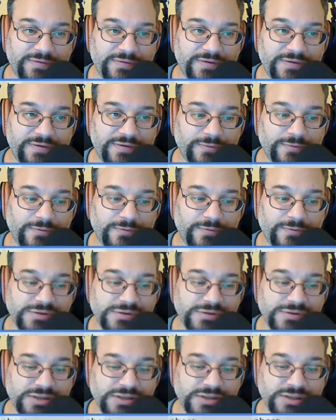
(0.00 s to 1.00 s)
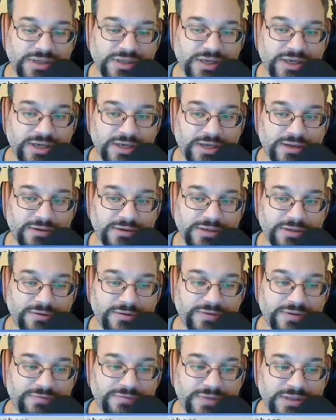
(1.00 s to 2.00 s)
tools and
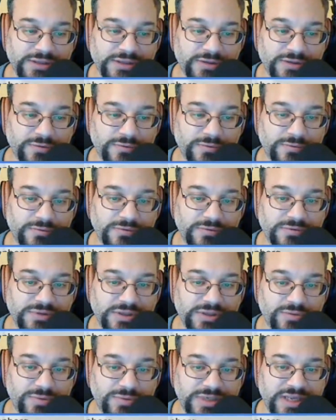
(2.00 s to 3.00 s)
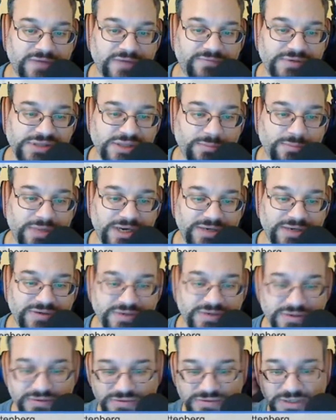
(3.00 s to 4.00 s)
that you would give to somebody
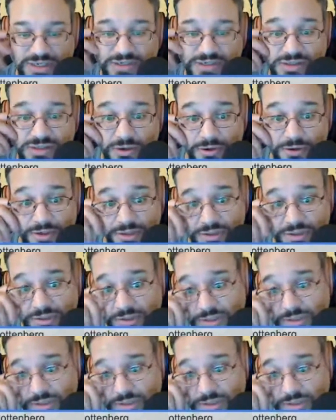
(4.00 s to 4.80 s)
to get started?